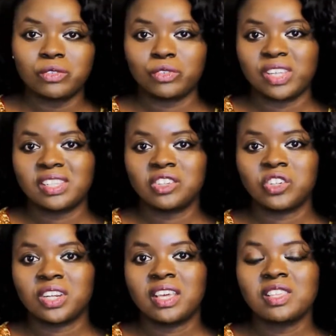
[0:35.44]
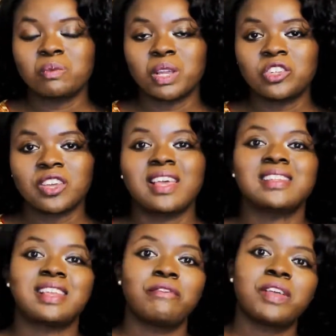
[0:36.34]
retouch it as much
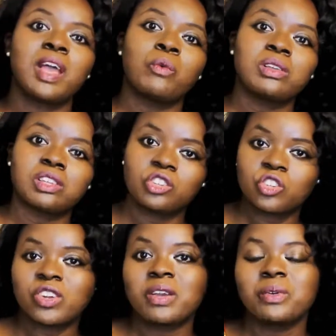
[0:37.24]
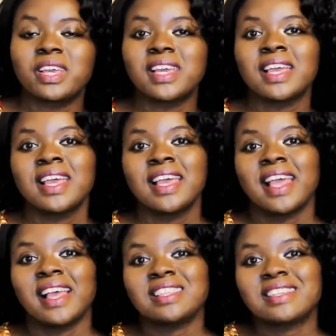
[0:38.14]
as if it was a straight wig.
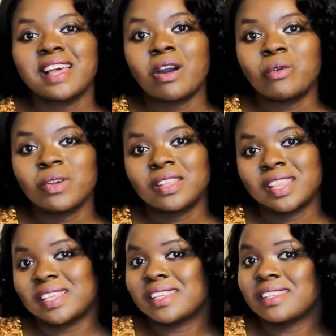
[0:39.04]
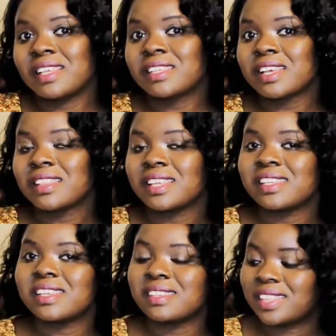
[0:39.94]
And so this is it. This
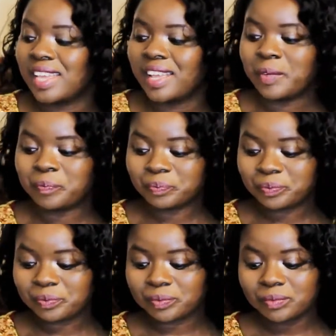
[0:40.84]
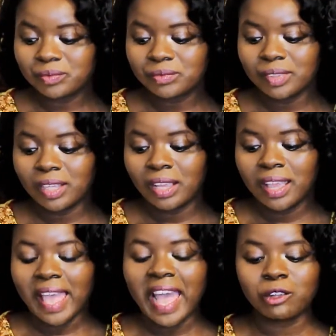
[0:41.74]
is the
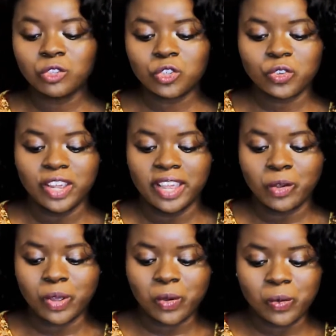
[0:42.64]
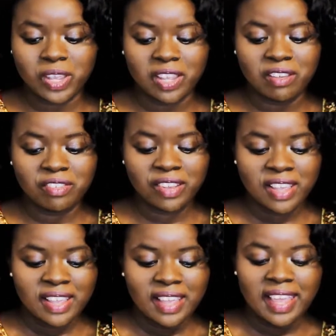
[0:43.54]
Outre quick weave
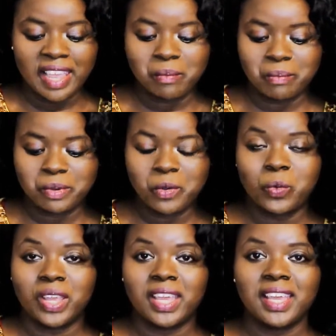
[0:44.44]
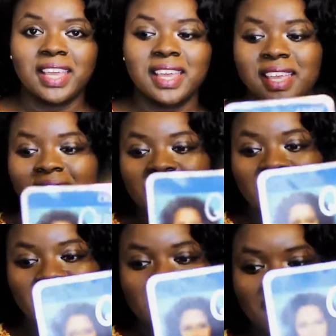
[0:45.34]
amber wig.
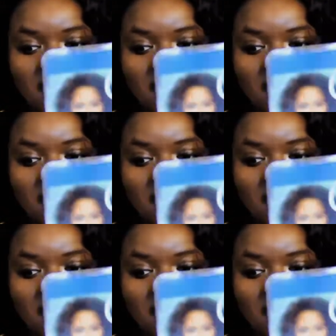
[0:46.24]
This